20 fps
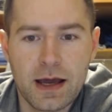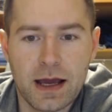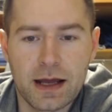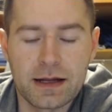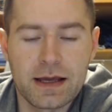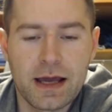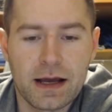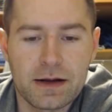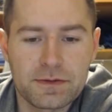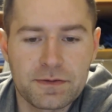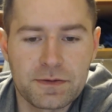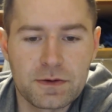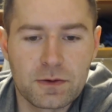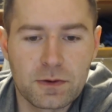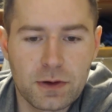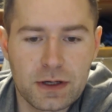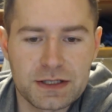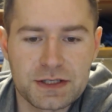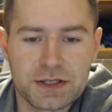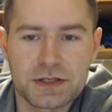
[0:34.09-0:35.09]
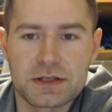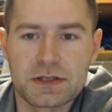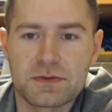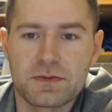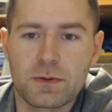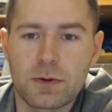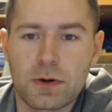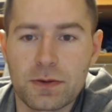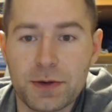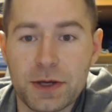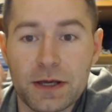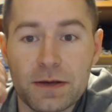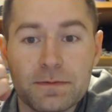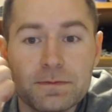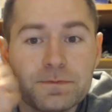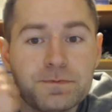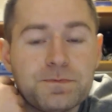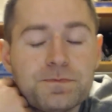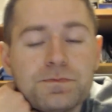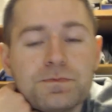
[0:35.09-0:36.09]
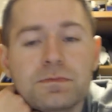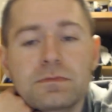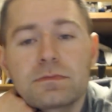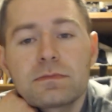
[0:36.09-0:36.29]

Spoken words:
and he had a few questions for me